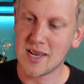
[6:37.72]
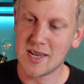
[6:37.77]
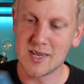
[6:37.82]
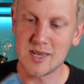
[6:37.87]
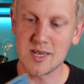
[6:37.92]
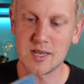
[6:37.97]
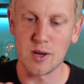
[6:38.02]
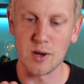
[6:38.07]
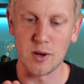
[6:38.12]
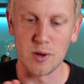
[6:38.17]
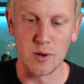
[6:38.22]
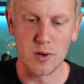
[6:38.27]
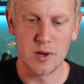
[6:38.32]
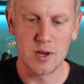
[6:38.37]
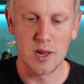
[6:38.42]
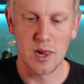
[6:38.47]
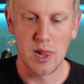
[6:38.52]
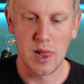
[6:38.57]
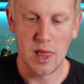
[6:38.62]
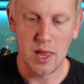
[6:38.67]
So
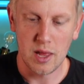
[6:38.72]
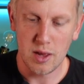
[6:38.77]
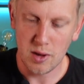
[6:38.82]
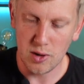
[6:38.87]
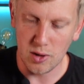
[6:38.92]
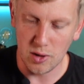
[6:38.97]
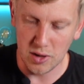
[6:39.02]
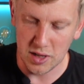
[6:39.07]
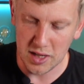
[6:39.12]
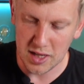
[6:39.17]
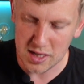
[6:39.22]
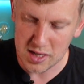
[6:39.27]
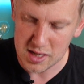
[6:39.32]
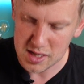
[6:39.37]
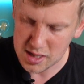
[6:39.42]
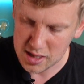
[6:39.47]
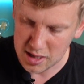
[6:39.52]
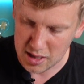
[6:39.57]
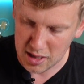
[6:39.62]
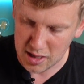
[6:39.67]
on the
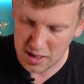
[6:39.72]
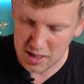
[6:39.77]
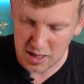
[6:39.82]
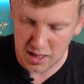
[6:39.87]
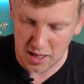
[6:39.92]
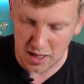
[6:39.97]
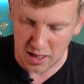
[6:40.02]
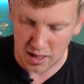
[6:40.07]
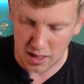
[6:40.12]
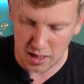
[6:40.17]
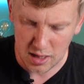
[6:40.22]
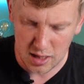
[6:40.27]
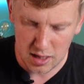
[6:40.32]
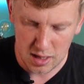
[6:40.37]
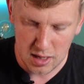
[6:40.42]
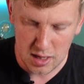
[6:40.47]
inside here,